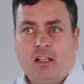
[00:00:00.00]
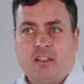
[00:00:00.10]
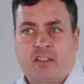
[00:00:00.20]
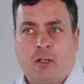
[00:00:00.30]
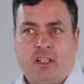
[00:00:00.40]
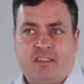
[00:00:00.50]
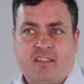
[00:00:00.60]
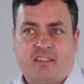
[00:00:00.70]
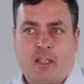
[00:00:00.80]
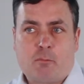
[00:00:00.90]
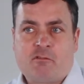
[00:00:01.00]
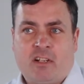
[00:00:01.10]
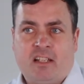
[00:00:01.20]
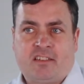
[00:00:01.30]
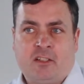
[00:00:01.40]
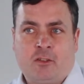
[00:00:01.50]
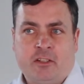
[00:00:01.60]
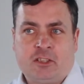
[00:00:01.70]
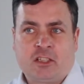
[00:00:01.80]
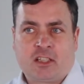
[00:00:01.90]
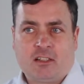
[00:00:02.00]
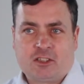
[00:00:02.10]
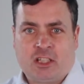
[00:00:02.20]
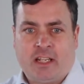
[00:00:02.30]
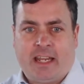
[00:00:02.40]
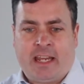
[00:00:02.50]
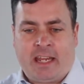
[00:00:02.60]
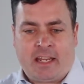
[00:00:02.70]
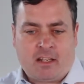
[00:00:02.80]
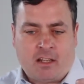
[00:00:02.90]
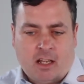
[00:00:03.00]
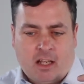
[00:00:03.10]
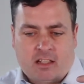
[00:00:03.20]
So this is summarizing knowledge and culture in